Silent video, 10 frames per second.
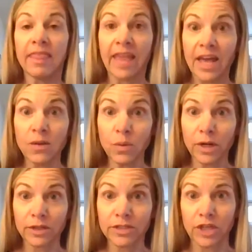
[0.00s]
Then
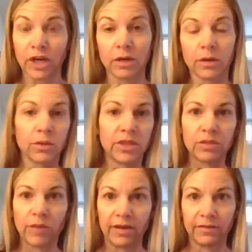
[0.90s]
we're going to start
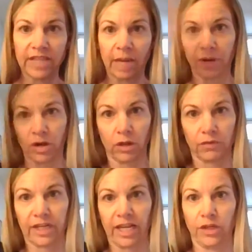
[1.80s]
the round of tapping all
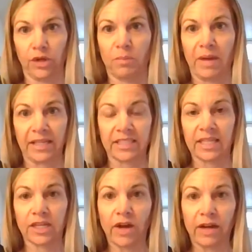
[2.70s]
over again. You go back to
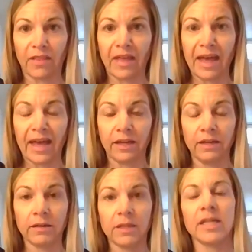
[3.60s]
the crown of the
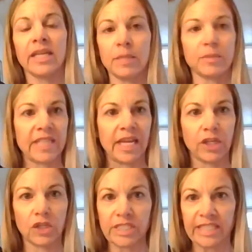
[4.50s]
head, keep
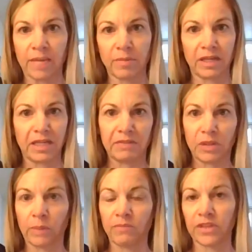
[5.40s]
saying your statement, even
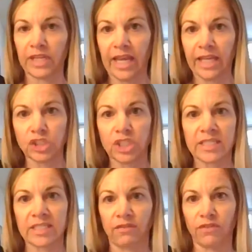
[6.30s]
though I'm feeling
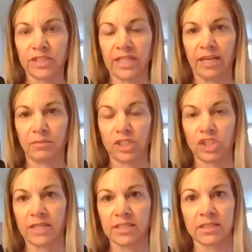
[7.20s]
anxious and I feel tight in my
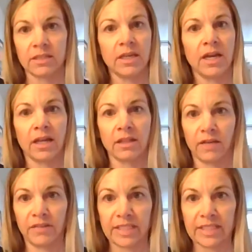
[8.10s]
chest. I
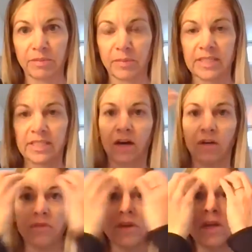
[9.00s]
love and accept
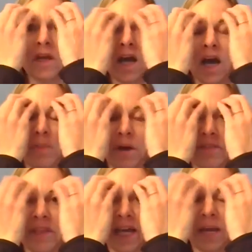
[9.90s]
myself.
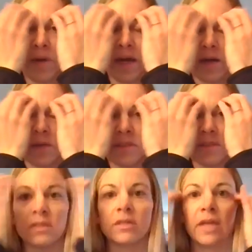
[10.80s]
Above the
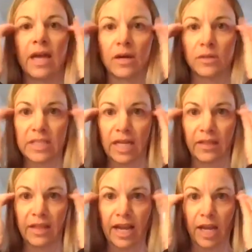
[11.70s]
eyebrows, outside
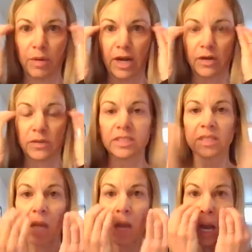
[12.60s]
of the
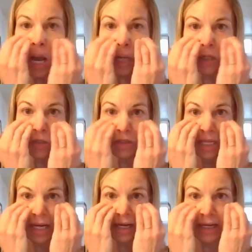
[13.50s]
eyebrows, under
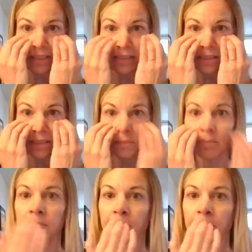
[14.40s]
the eyes,